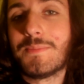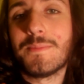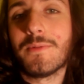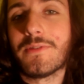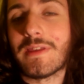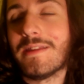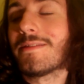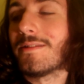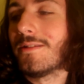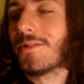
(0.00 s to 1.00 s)
people's
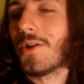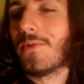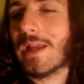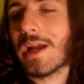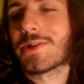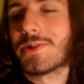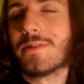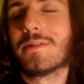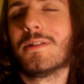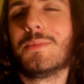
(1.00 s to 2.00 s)
instant gut reaction
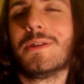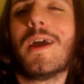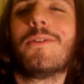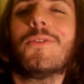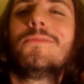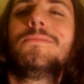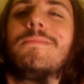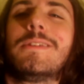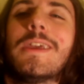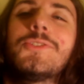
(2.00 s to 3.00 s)
is going to be,
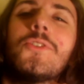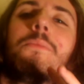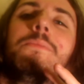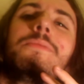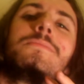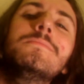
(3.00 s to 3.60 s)
Aaron, get a job.